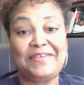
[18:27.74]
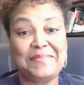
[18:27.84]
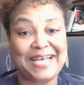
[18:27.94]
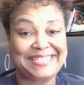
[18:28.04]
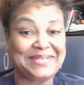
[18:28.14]

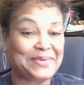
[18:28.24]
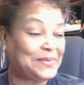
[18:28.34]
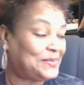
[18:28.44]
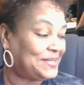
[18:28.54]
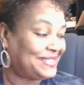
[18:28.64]

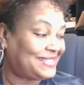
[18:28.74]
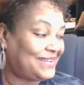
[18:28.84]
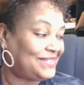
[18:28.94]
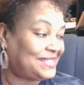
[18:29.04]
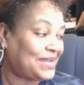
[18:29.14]
by
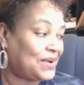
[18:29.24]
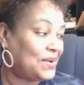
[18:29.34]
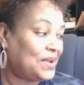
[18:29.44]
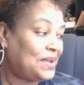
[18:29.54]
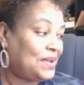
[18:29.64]
0.7s out
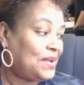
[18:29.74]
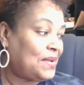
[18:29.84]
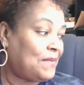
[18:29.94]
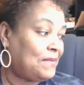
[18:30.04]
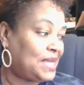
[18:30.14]

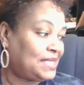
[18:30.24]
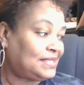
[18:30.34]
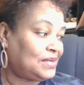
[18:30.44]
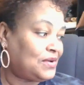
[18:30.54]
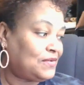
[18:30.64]

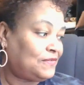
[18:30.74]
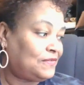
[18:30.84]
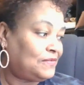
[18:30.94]
myself.